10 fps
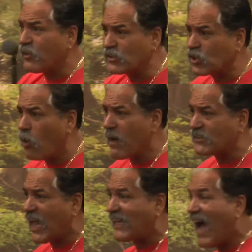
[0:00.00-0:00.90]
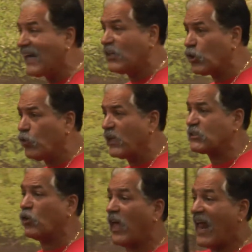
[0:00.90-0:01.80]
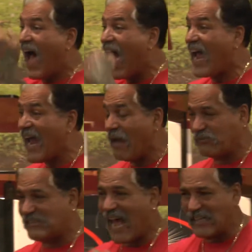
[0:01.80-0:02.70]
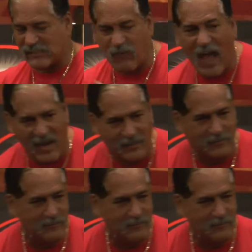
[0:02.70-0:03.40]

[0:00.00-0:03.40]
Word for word: you so much, I got to do this so that I am satisfied.